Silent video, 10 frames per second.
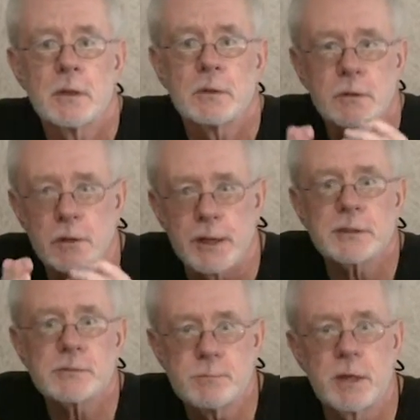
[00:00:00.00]

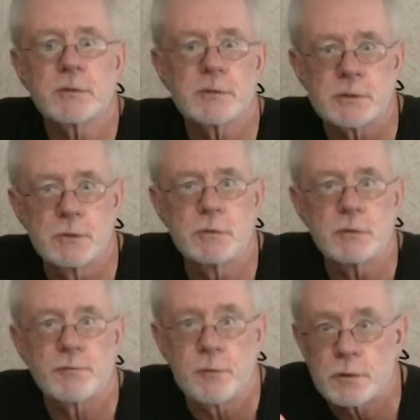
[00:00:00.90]
Let's make the
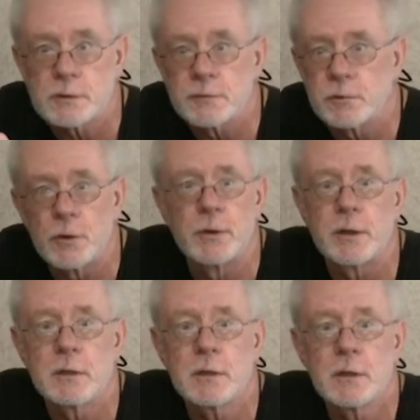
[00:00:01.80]
student the focus of
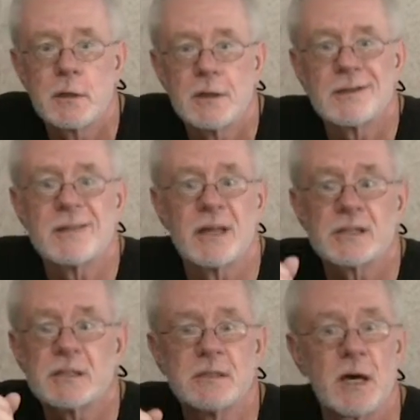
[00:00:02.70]
learning.
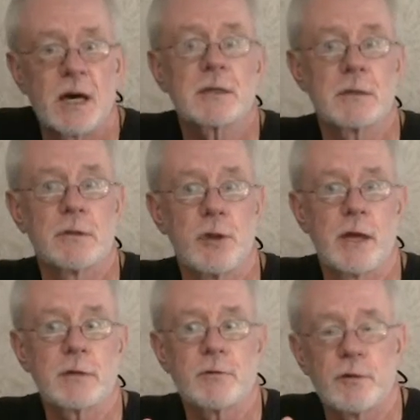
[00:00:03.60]
Let's not
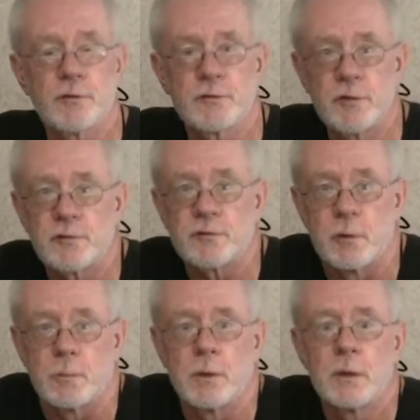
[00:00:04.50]
let the
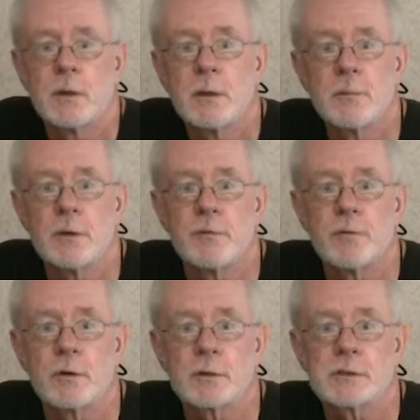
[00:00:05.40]
system be the
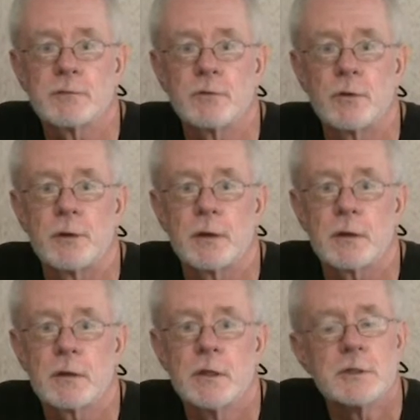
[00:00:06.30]
focus of
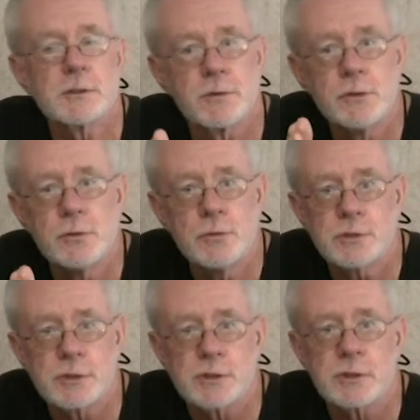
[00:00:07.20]
learning. So the new
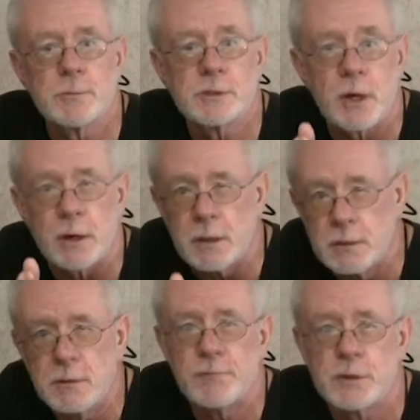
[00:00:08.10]
system is our
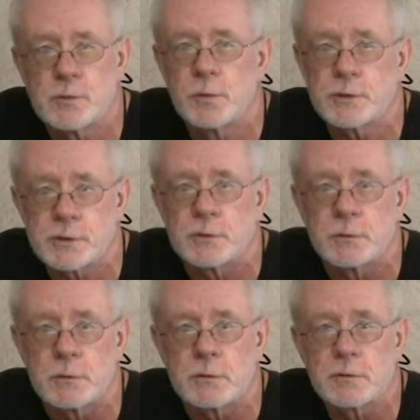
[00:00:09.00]
individual
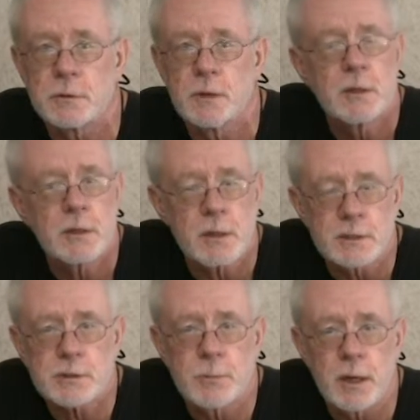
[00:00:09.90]
student.
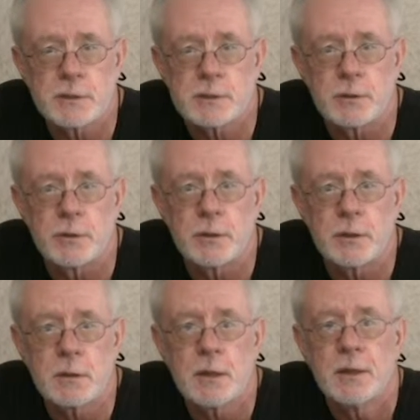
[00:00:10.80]
Customized
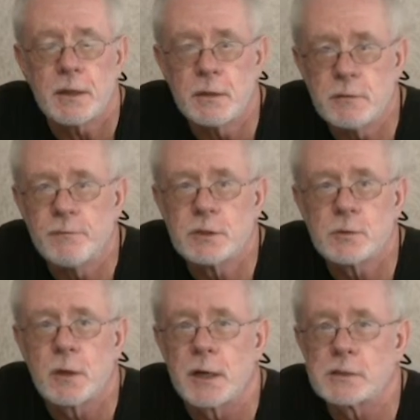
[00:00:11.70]
learning,
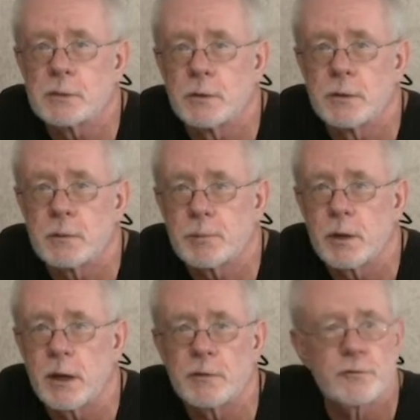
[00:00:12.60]
individualized learning
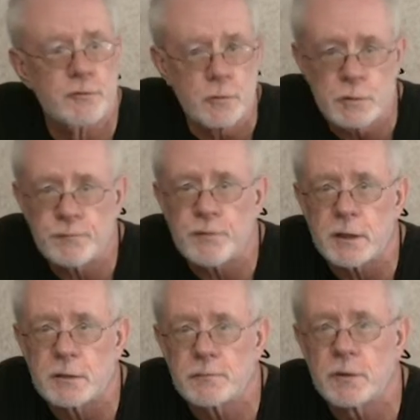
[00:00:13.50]
plans, student
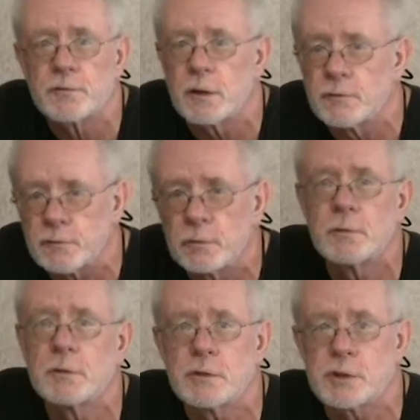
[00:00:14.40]
effectiveness, and
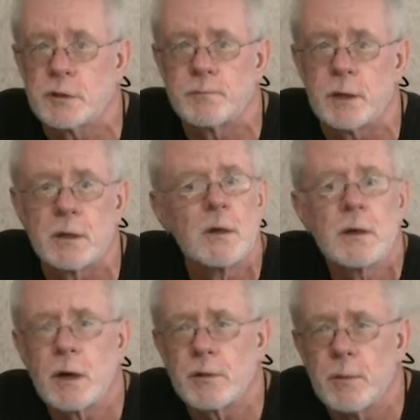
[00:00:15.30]
student achievement
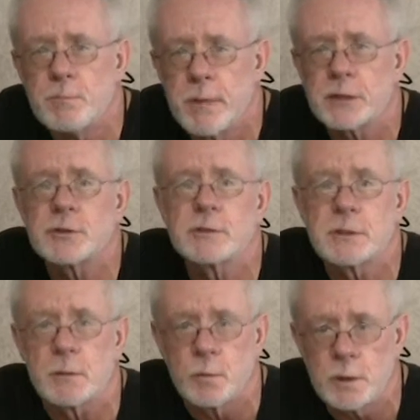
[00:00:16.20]
are the measures
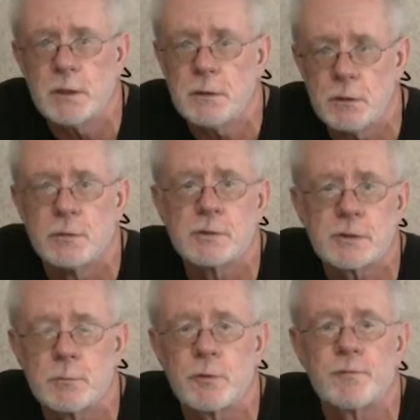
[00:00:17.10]
that we use
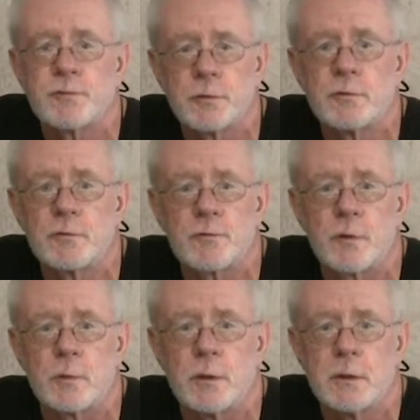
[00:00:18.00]
to move students
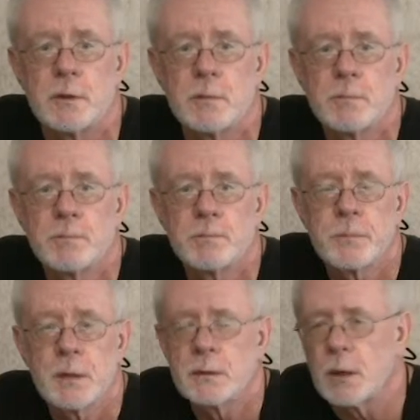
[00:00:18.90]
forward.
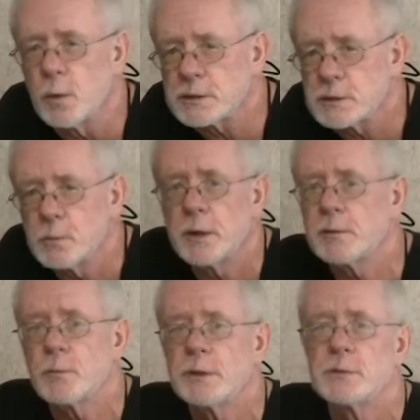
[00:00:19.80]
Now, what's the way
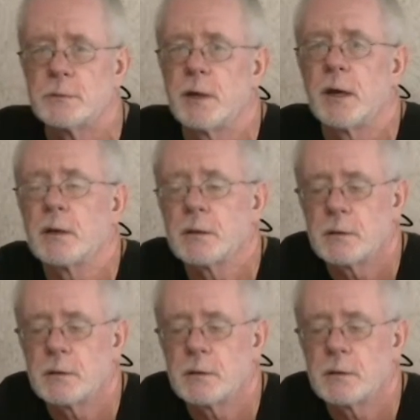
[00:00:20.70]
that we do that?